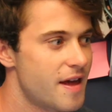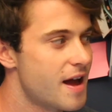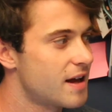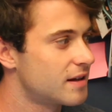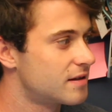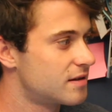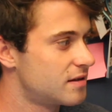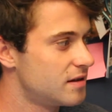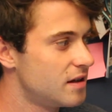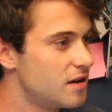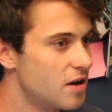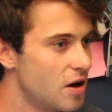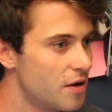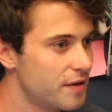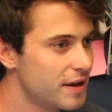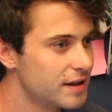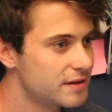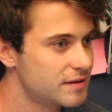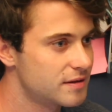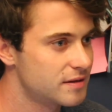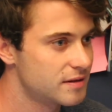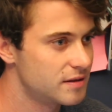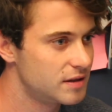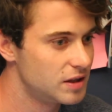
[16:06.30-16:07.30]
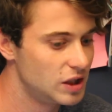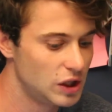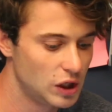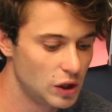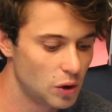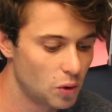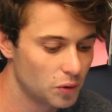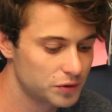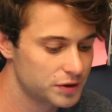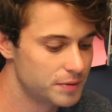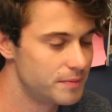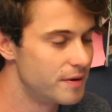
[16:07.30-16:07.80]
that's the
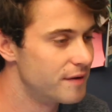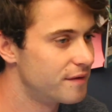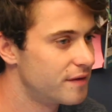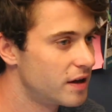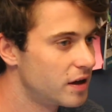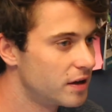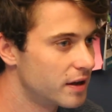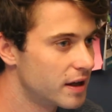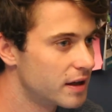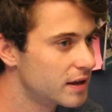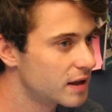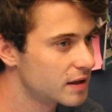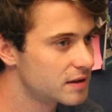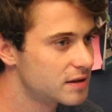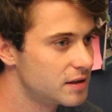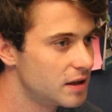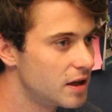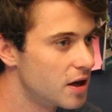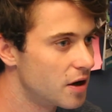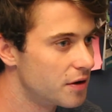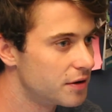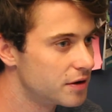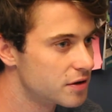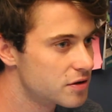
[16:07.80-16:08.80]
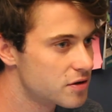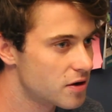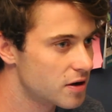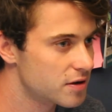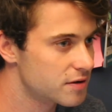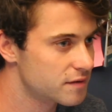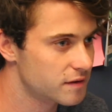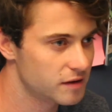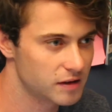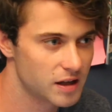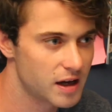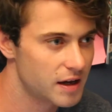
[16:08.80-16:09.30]
ultimate felony. That's, you're
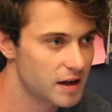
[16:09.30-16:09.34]
charged for life.